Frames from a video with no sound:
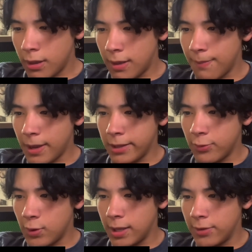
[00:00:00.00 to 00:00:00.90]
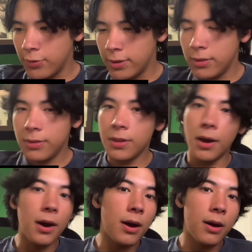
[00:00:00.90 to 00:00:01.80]
And by the way, during
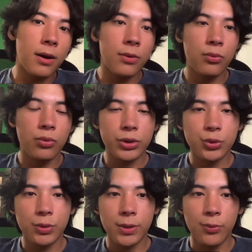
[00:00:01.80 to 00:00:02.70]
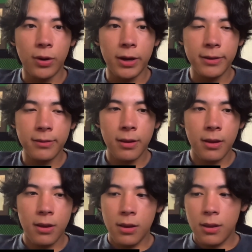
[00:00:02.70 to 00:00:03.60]
the World War I,
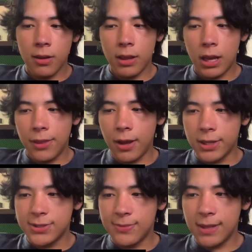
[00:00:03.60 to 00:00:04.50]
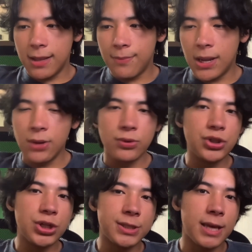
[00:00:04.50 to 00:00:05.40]
the Ottoman Empire
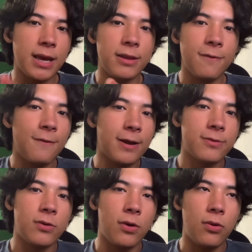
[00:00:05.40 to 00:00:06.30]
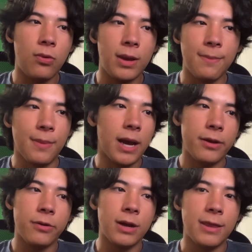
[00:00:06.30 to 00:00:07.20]
was just a de facto
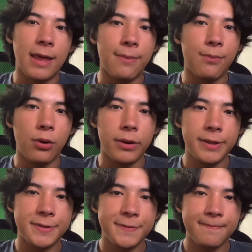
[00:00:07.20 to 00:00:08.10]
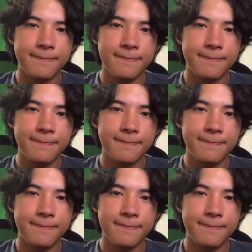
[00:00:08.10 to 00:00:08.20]
empire at that point.